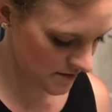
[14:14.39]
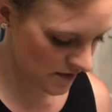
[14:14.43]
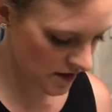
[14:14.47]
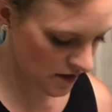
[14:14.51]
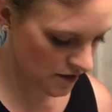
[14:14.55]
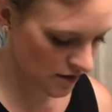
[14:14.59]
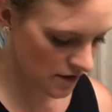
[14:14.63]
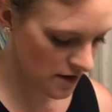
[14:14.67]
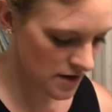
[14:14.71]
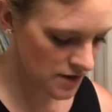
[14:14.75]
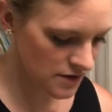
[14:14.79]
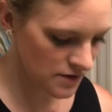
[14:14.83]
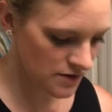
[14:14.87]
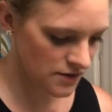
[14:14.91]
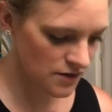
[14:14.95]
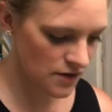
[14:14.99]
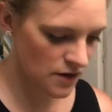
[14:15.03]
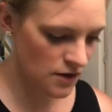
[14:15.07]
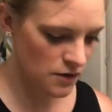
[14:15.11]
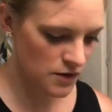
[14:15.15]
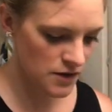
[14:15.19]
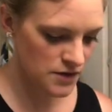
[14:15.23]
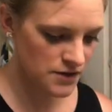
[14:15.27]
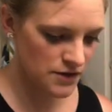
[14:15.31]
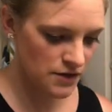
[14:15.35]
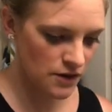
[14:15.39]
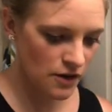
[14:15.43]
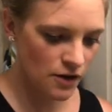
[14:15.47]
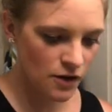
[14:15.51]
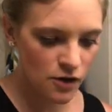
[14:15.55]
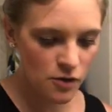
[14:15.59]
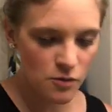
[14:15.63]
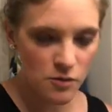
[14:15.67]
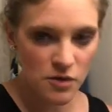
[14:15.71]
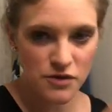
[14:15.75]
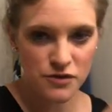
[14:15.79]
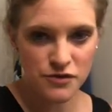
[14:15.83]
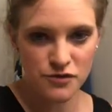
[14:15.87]
All right, so it's
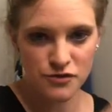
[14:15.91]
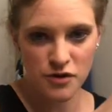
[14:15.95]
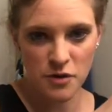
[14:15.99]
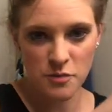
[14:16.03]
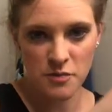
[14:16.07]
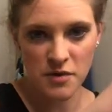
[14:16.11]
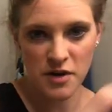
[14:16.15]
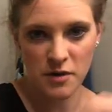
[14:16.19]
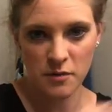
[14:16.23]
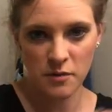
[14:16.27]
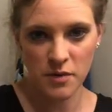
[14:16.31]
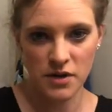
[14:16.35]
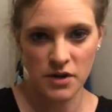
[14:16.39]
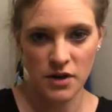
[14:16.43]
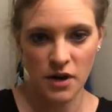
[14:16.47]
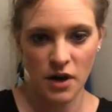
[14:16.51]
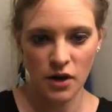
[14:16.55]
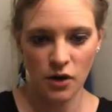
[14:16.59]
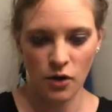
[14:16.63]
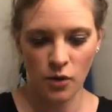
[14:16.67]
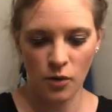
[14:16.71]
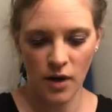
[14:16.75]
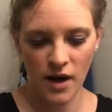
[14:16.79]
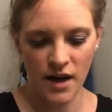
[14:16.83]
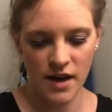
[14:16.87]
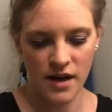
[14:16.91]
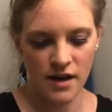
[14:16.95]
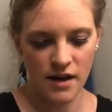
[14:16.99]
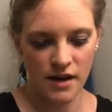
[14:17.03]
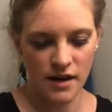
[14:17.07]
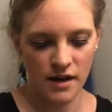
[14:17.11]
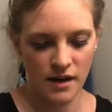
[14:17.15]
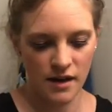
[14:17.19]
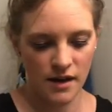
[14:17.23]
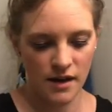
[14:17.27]
almost dripping, but not quite.